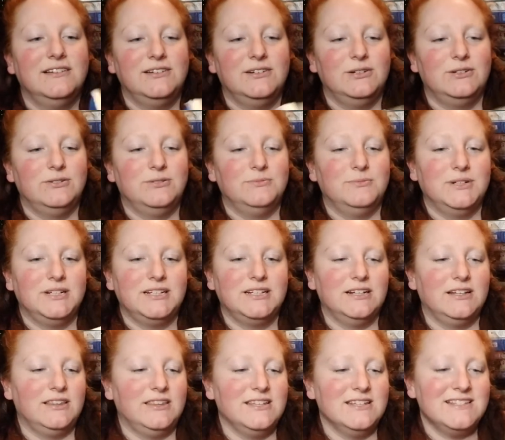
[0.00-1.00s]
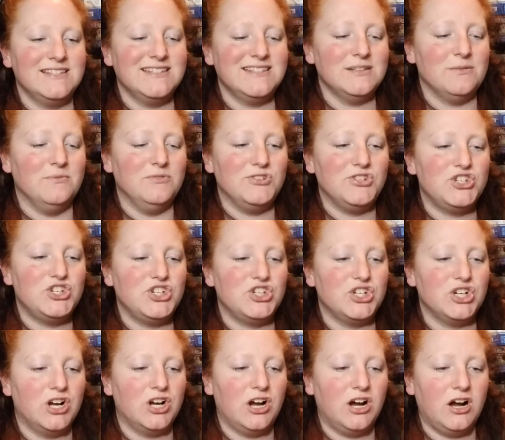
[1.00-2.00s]
Oh my god, this is a
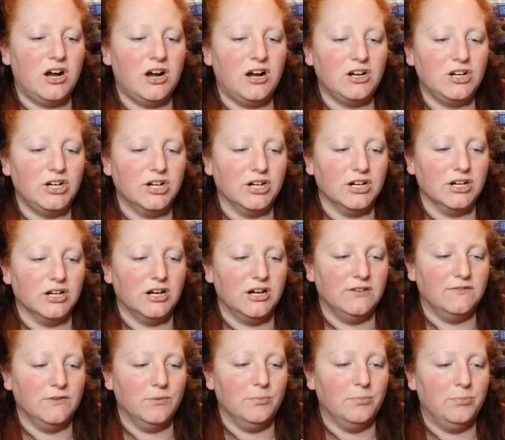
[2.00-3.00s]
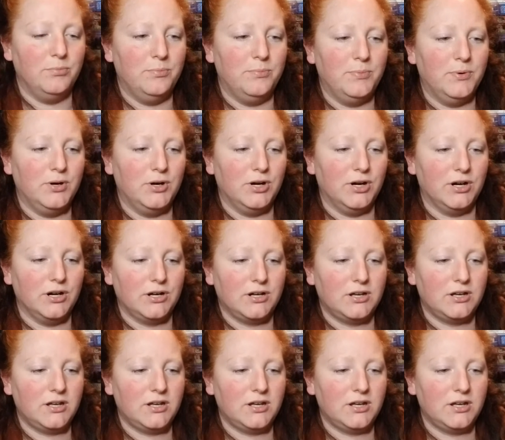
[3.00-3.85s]
chunker of a book.